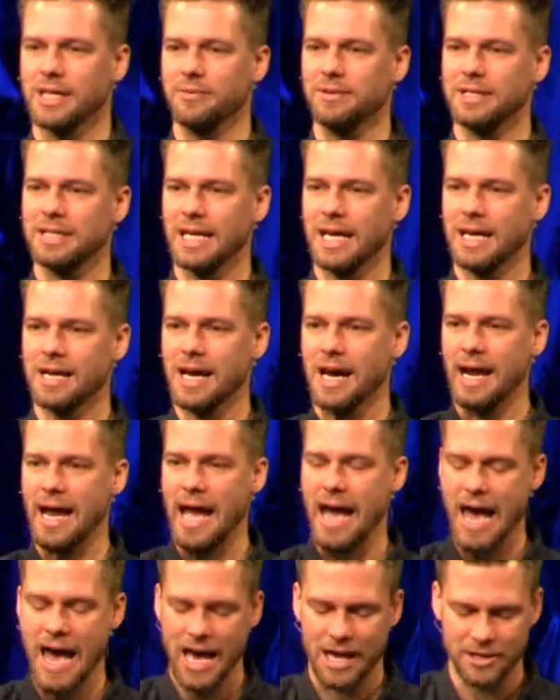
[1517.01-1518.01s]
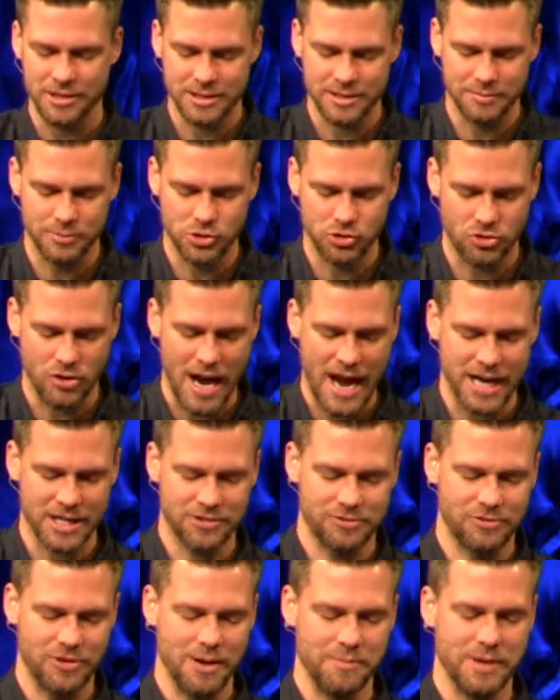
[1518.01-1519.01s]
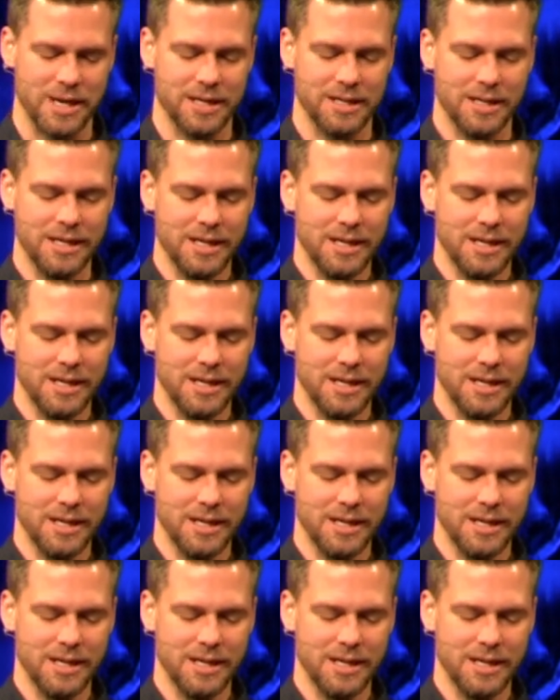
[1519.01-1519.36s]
we cannot add or subtract from it.